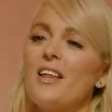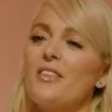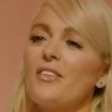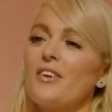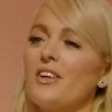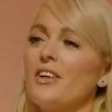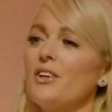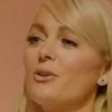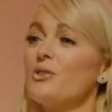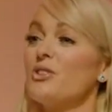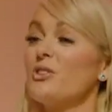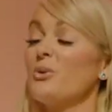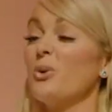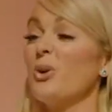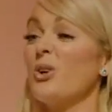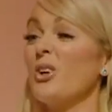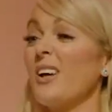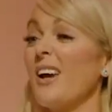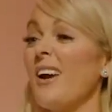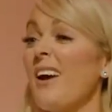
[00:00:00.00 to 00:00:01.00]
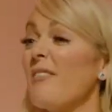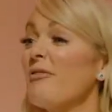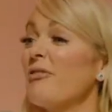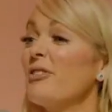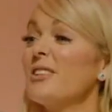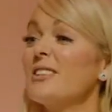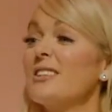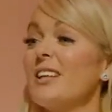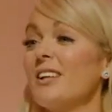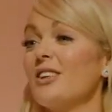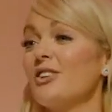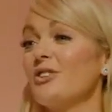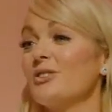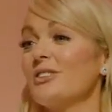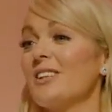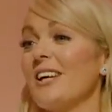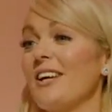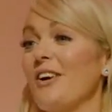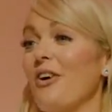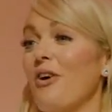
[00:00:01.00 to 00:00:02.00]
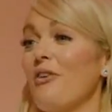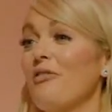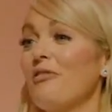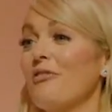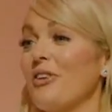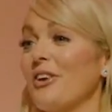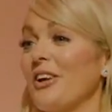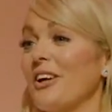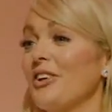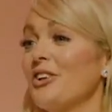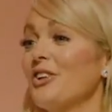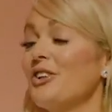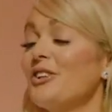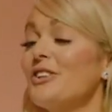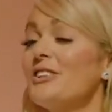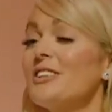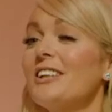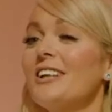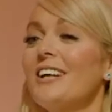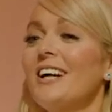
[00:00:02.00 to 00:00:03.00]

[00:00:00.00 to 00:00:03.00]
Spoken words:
that I used to work every single day off that I could.